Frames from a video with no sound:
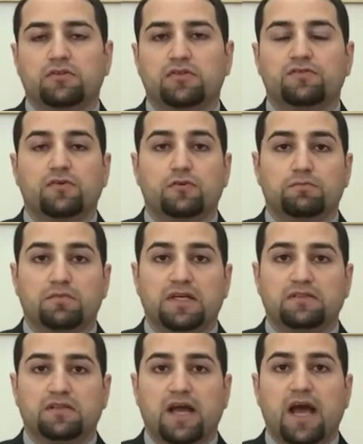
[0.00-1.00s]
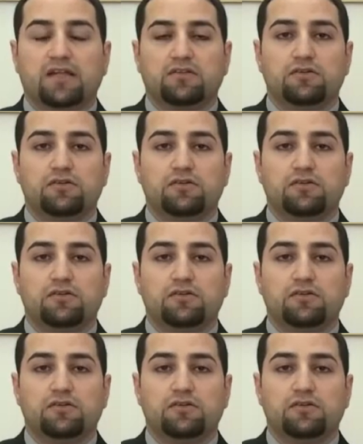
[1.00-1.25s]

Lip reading: development and